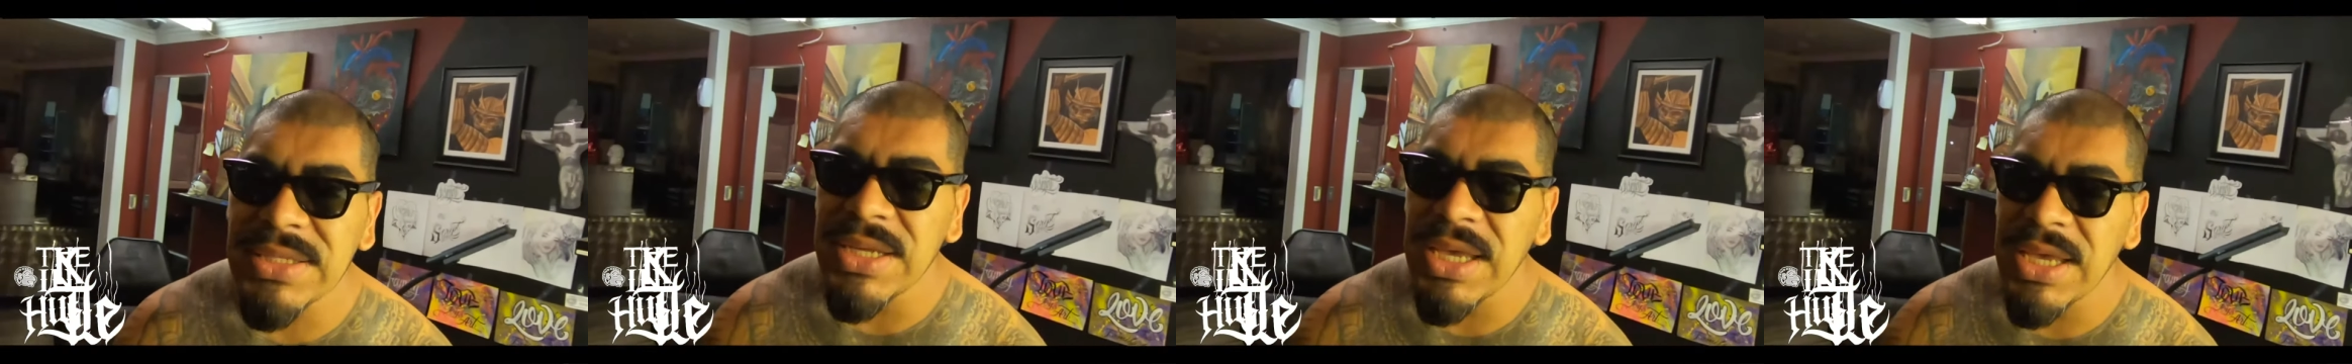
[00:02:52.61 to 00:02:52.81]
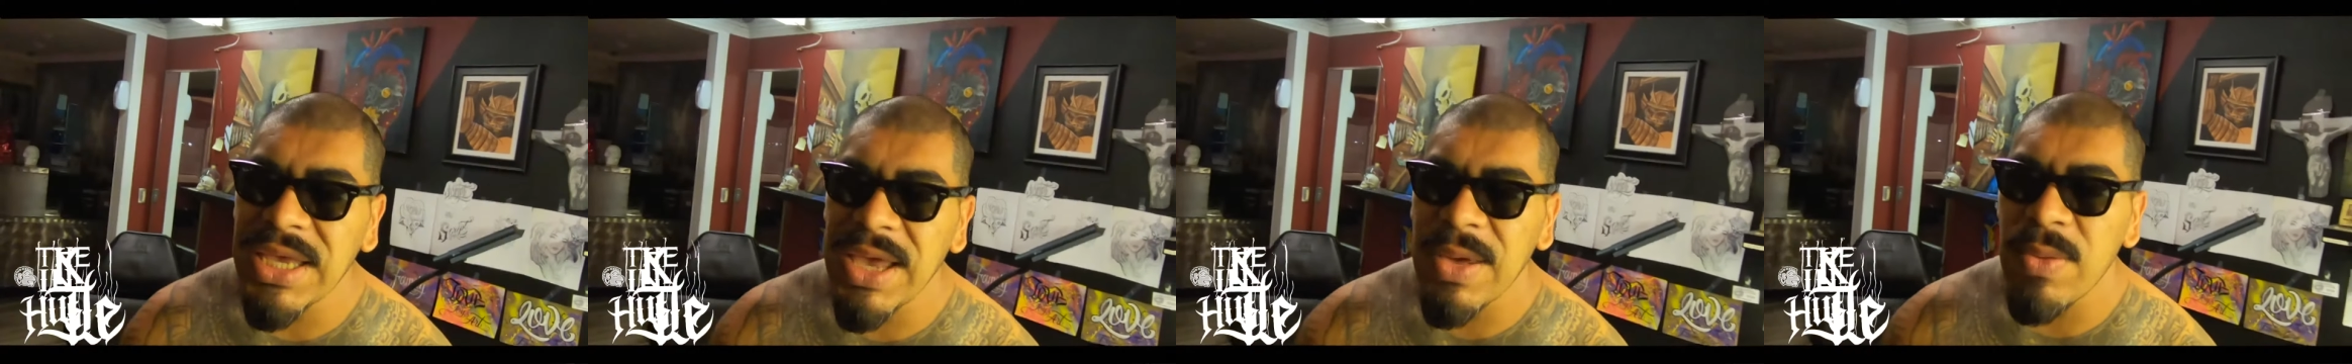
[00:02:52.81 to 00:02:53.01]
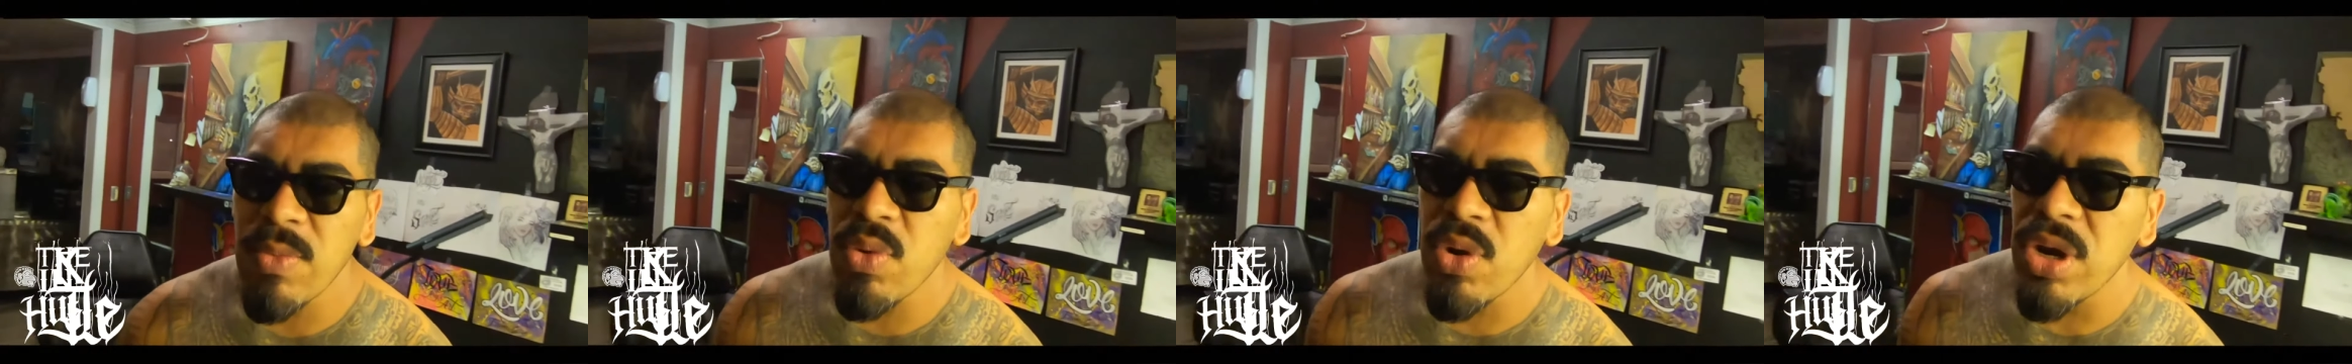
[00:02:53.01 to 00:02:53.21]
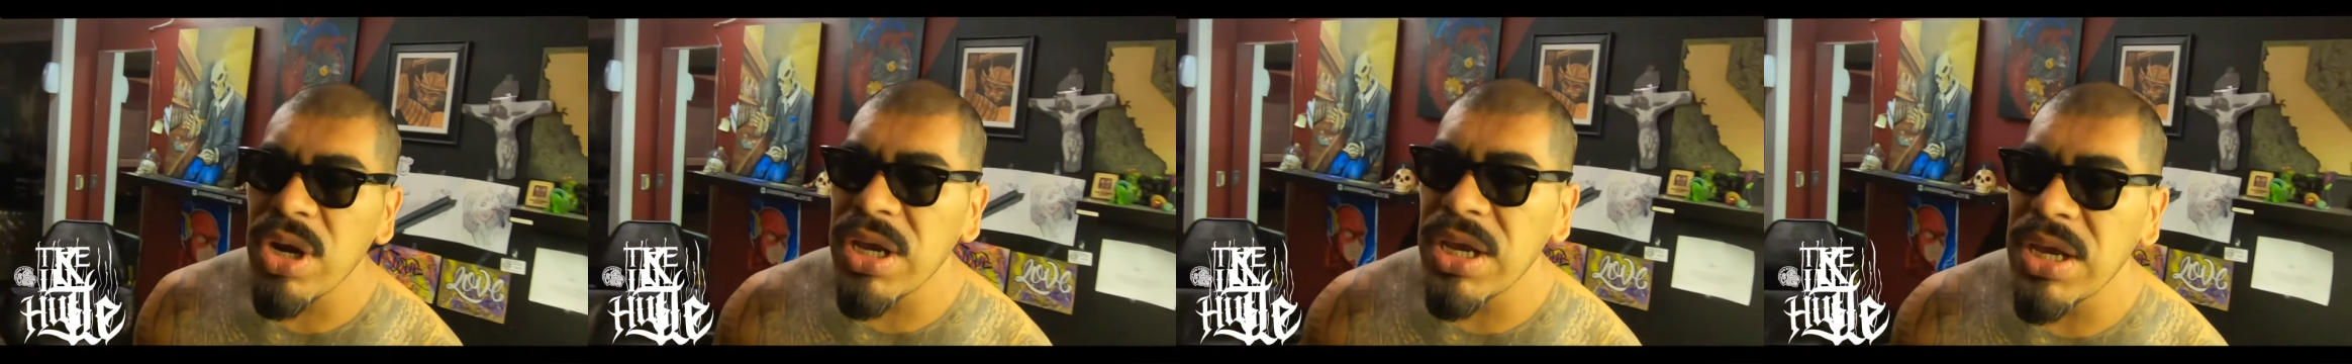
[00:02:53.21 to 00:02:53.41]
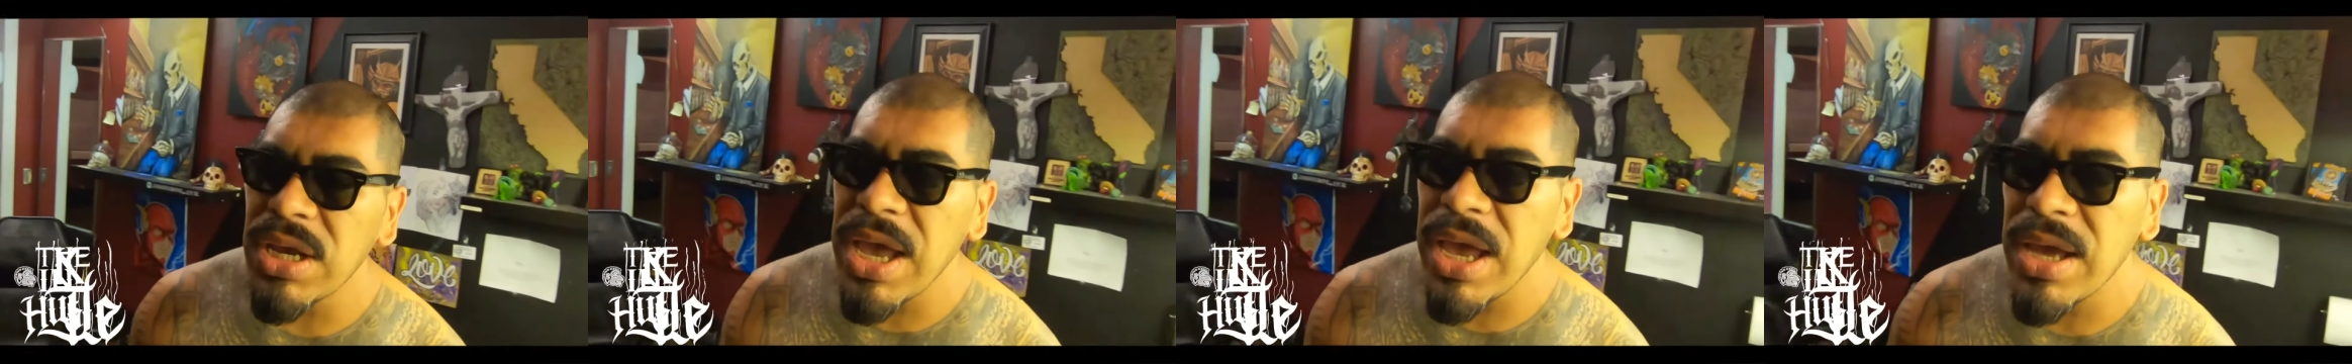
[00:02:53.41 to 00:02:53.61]
I kept
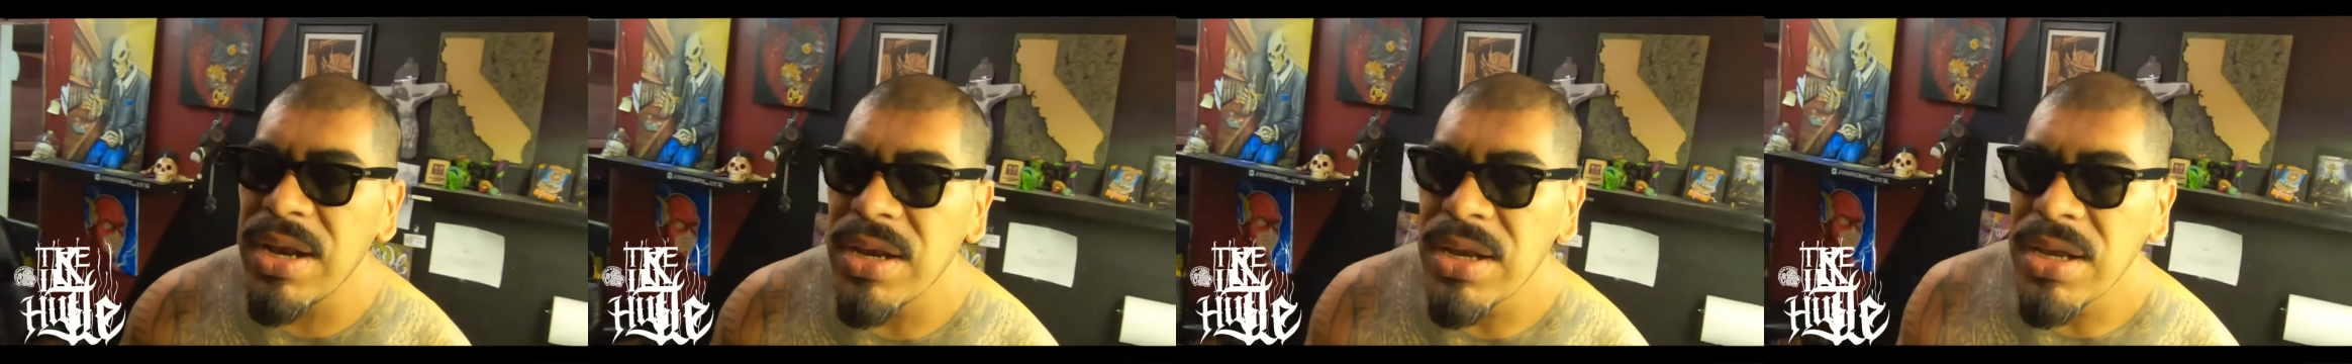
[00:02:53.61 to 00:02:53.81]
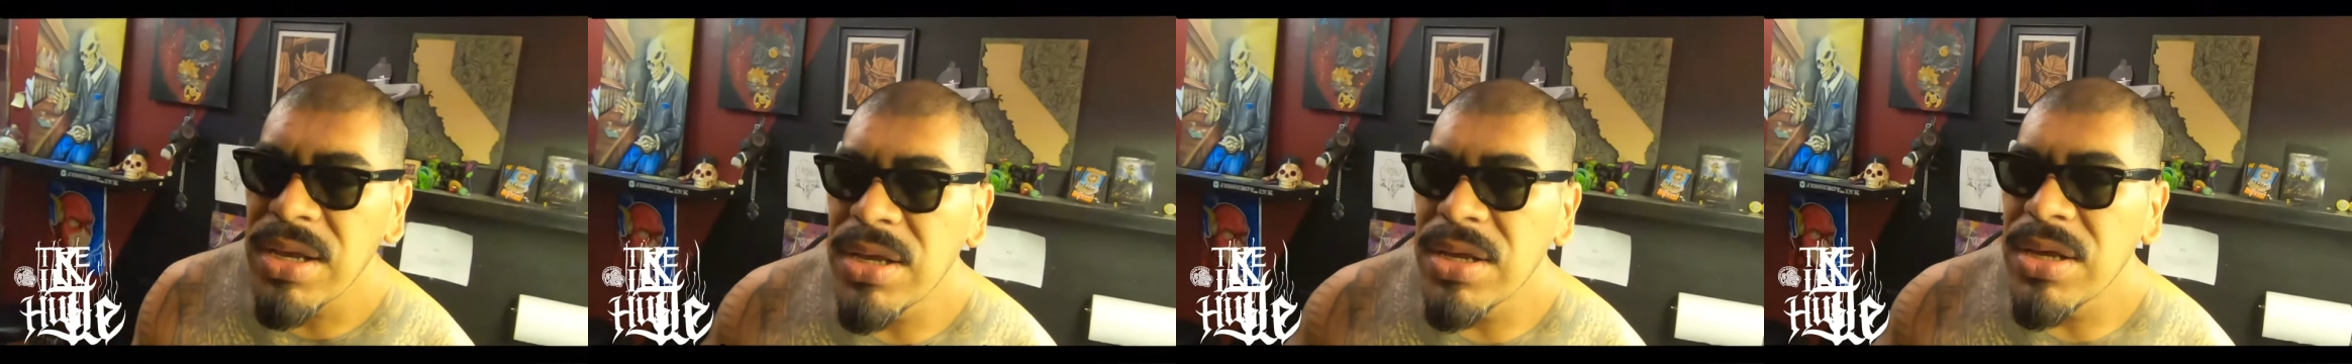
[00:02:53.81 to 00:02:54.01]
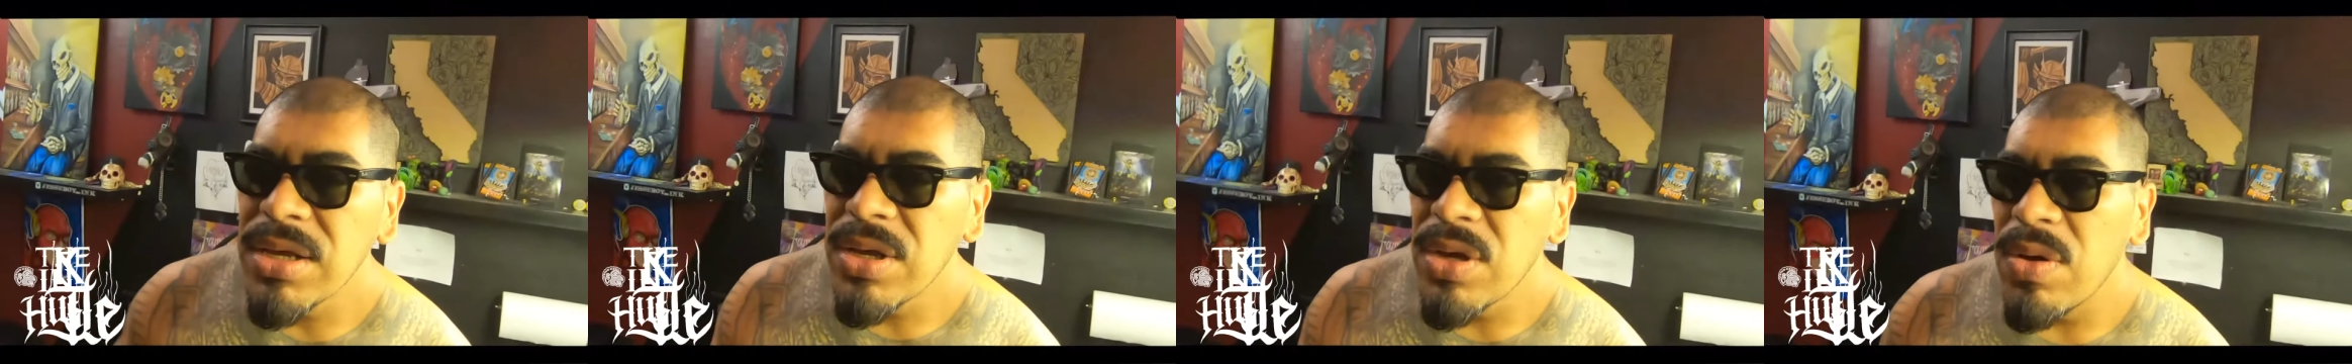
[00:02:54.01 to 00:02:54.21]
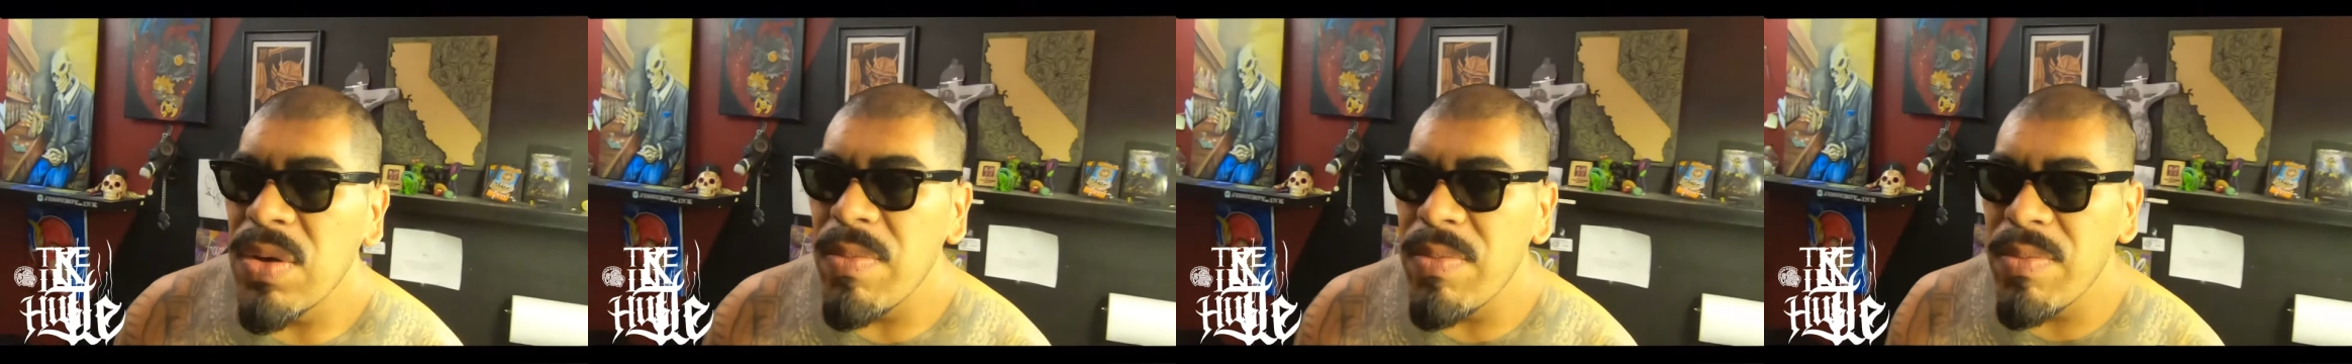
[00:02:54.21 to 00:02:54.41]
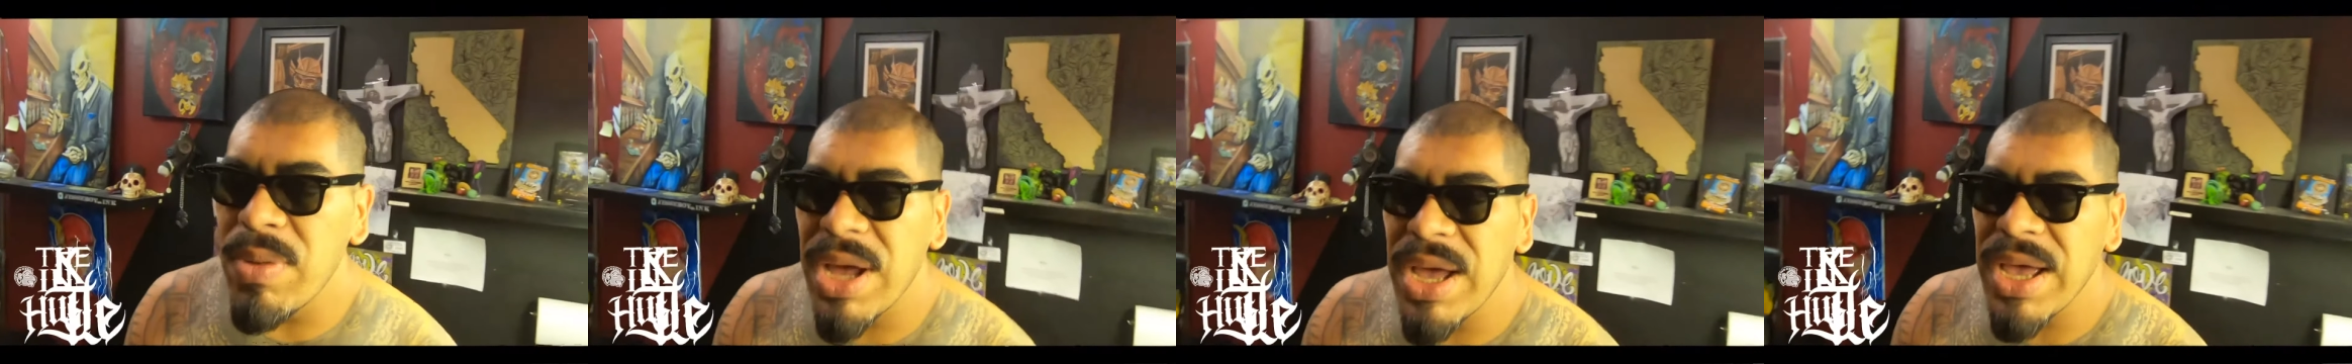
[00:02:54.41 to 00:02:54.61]
working at
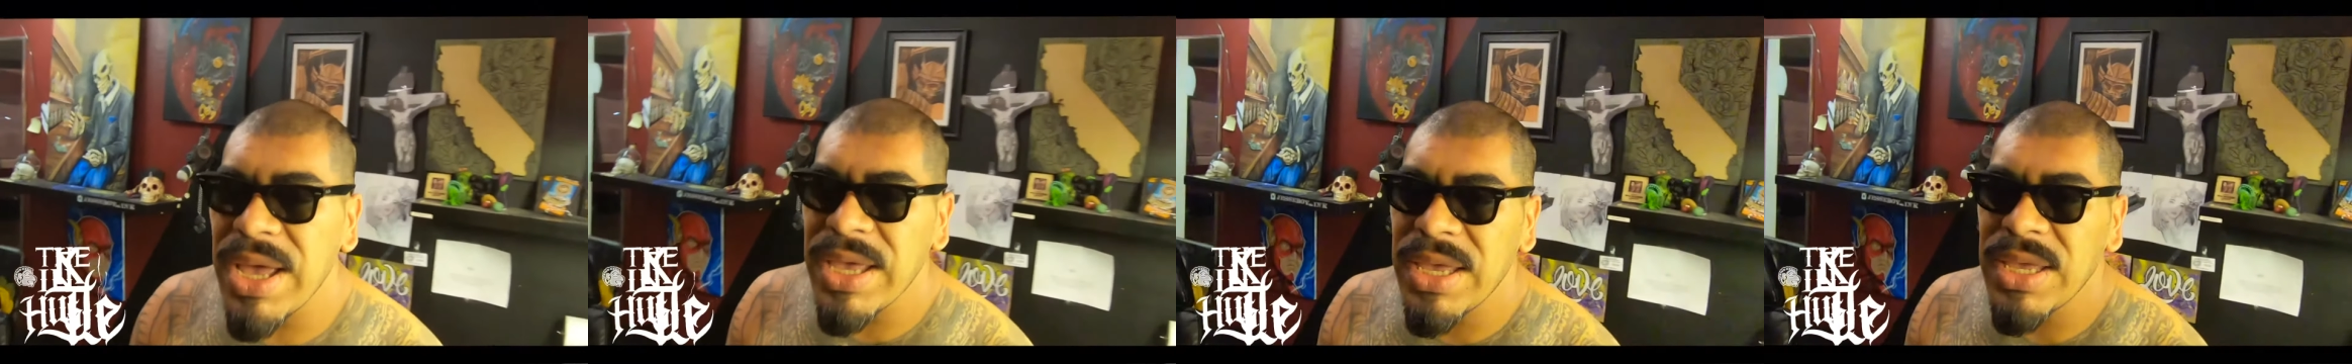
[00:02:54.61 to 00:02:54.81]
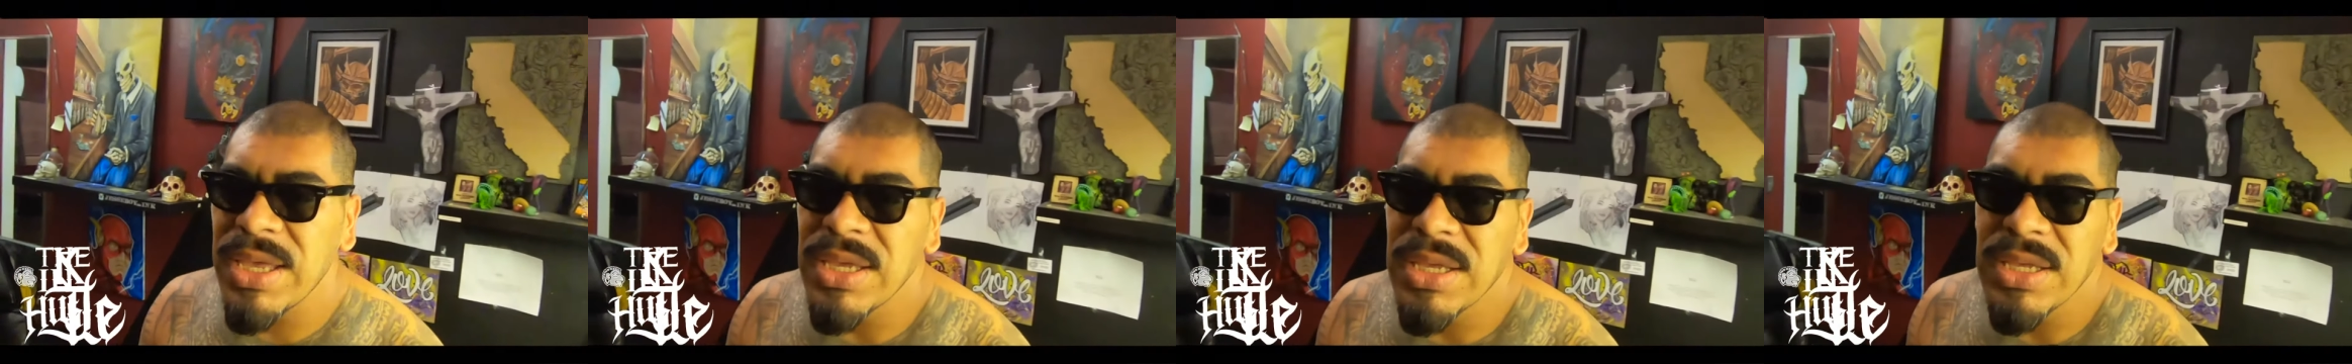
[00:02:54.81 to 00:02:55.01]
my